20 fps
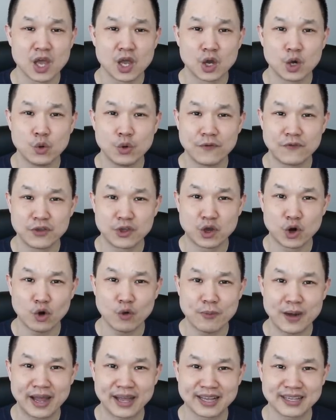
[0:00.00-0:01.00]
who, if you
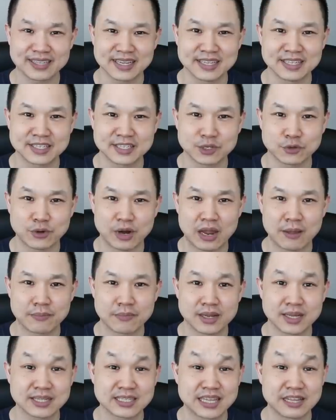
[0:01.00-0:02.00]
go by his
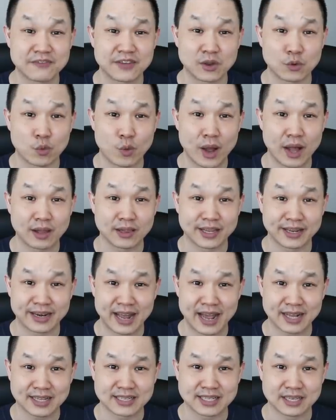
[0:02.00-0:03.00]
Instagram, is living well and
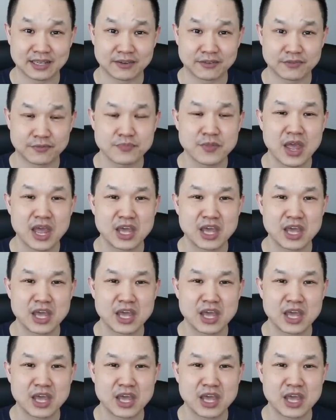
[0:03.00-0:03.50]
active.